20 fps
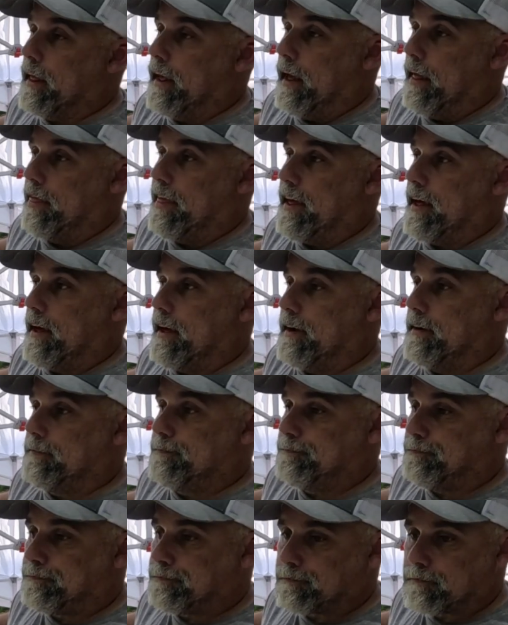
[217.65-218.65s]
and then
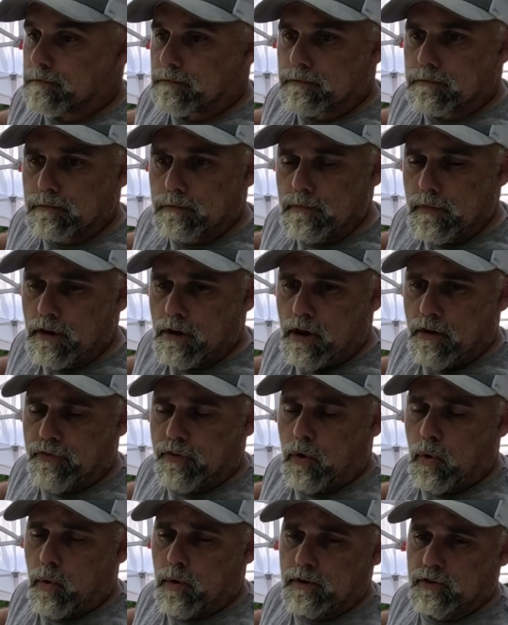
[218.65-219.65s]
of
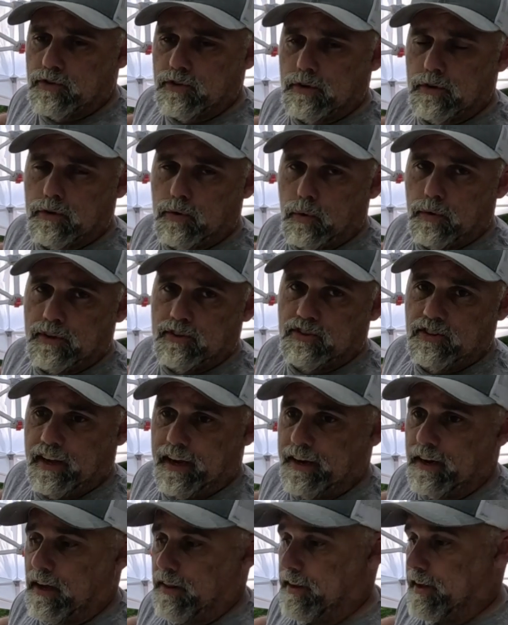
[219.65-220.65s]
course throwing the
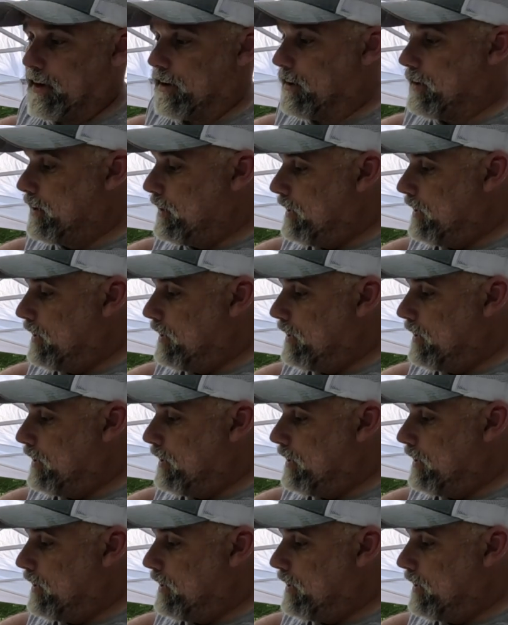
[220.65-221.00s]
stain on there.